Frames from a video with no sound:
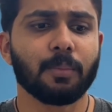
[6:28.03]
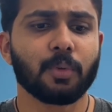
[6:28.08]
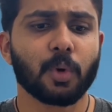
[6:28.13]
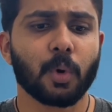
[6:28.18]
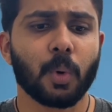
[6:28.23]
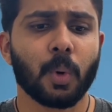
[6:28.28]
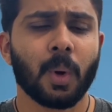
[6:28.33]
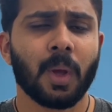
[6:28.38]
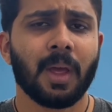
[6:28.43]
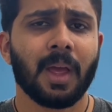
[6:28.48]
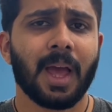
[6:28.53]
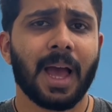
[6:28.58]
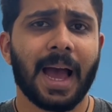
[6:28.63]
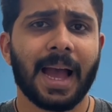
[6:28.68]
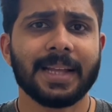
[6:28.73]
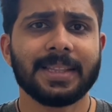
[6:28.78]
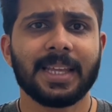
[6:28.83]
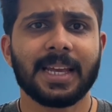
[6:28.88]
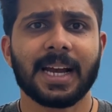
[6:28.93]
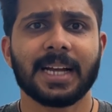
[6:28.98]
So
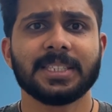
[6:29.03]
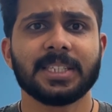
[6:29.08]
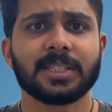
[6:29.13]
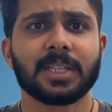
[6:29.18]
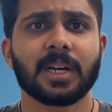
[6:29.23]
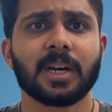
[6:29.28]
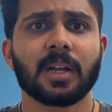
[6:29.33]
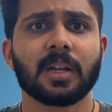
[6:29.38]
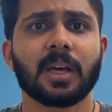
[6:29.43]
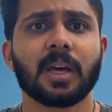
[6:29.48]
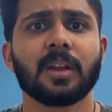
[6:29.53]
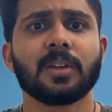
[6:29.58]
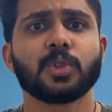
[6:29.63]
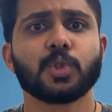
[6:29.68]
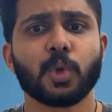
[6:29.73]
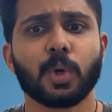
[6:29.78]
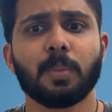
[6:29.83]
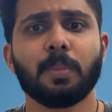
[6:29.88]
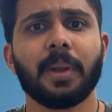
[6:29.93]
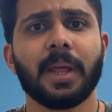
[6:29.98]
I think Ajit Agarkar
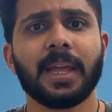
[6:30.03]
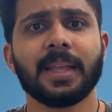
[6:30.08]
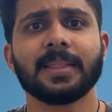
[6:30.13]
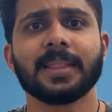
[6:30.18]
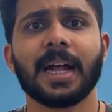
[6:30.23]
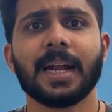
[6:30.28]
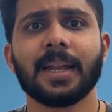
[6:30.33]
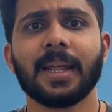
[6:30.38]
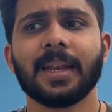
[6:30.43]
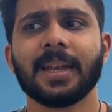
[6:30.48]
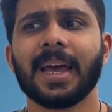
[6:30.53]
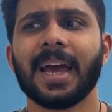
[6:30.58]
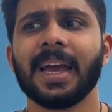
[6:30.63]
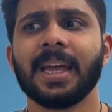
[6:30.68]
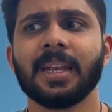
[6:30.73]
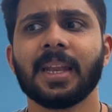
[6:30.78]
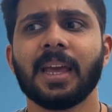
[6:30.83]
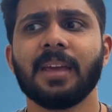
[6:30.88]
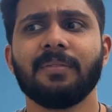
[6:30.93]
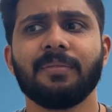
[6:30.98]
should bring that in,
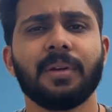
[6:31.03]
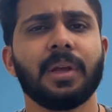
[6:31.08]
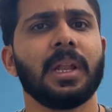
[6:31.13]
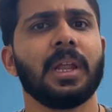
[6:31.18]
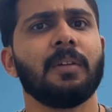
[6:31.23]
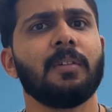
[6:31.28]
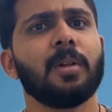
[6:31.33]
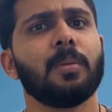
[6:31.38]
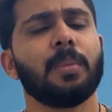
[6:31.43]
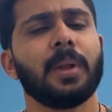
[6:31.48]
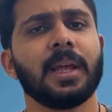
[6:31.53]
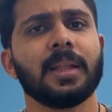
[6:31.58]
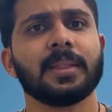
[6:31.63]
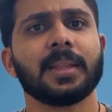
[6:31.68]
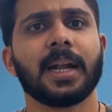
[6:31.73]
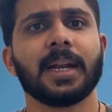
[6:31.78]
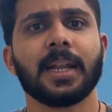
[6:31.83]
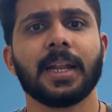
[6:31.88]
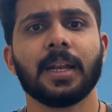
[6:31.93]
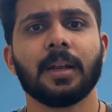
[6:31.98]
and I feel he will bring
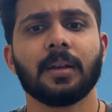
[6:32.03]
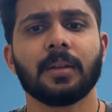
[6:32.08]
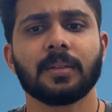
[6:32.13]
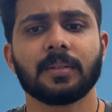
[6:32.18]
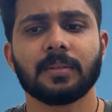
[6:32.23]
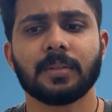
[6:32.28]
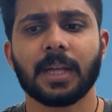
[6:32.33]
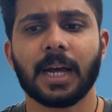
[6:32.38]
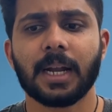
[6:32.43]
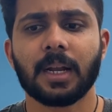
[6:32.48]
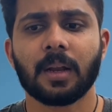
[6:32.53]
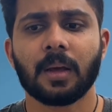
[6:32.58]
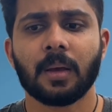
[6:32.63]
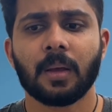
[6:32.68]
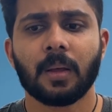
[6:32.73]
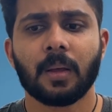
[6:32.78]
that in, that